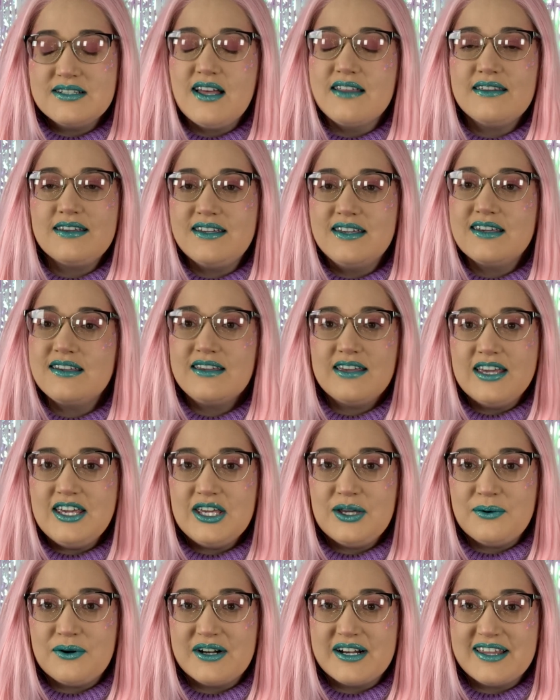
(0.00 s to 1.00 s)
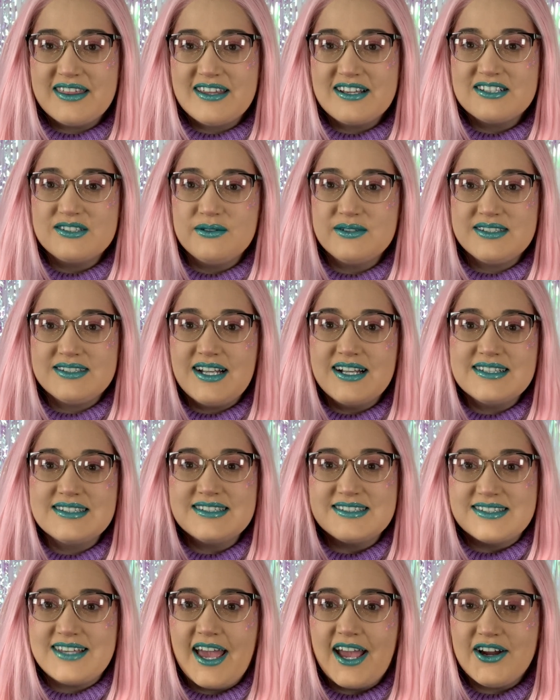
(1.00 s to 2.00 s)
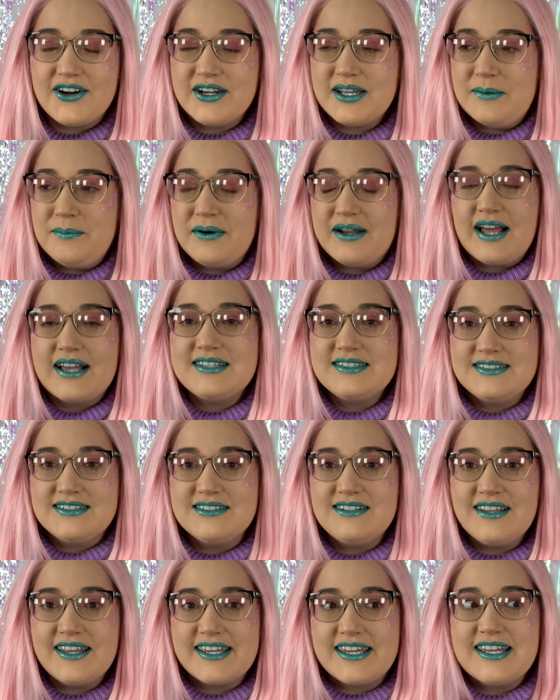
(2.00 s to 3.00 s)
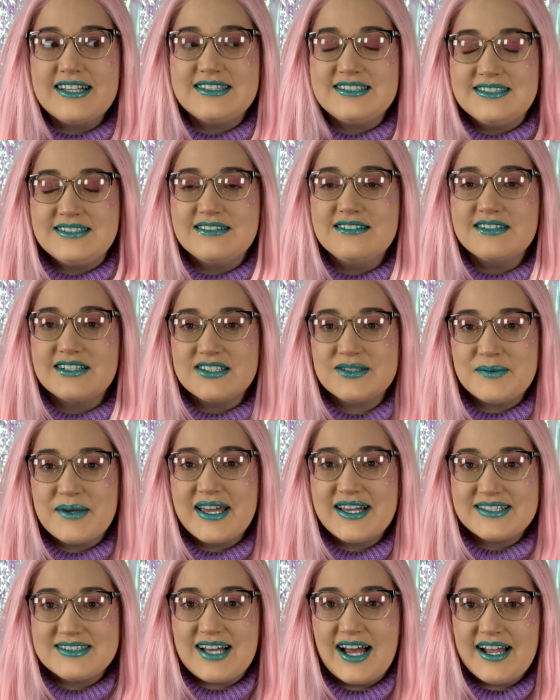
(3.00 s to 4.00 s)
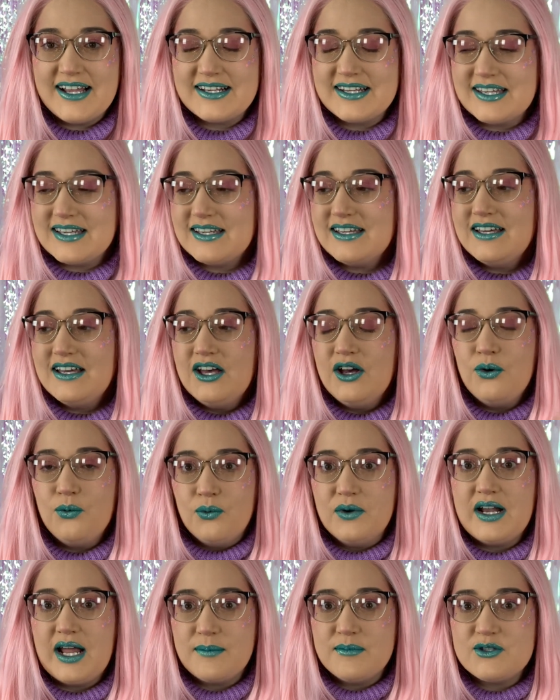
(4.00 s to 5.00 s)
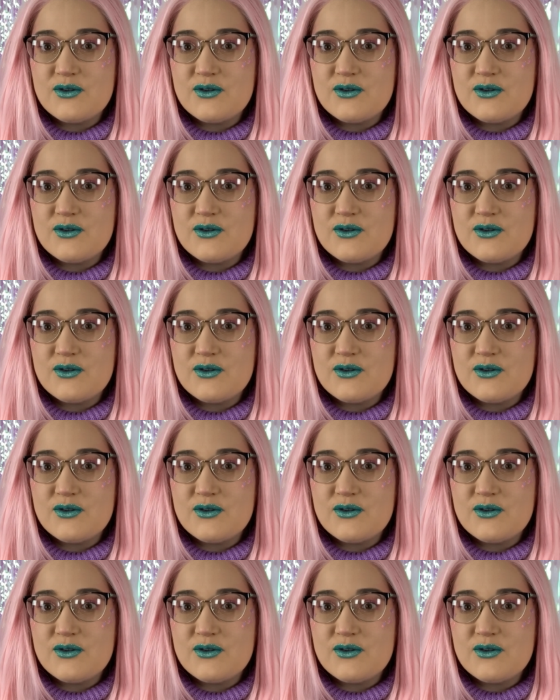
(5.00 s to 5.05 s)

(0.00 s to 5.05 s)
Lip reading: Nothing can get you or anything, so it's not scary, but I still, like, it still gives me anxiety when I'm